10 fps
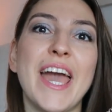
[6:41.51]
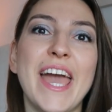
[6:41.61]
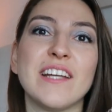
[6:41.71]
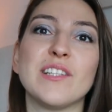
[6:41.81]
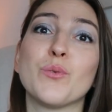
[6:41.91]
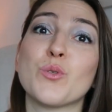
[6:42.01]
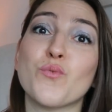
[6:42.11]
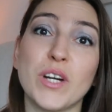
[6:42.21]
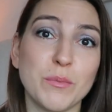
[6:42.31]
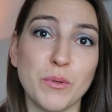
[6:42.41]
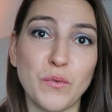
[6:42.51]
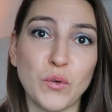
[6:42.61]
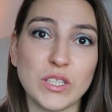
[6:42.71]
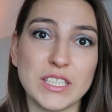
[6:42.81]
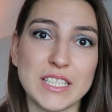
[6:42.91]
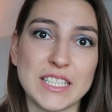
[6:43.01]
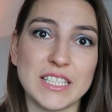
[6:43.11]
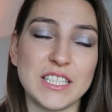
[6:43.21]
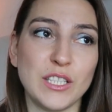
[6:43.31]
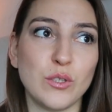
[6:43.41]
and it was right before they
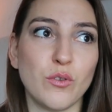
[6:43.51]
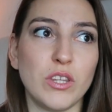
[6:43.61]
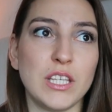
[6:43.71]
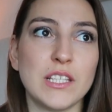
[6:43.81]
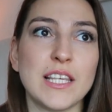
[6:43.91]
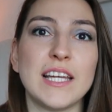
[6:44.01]
discontinued these,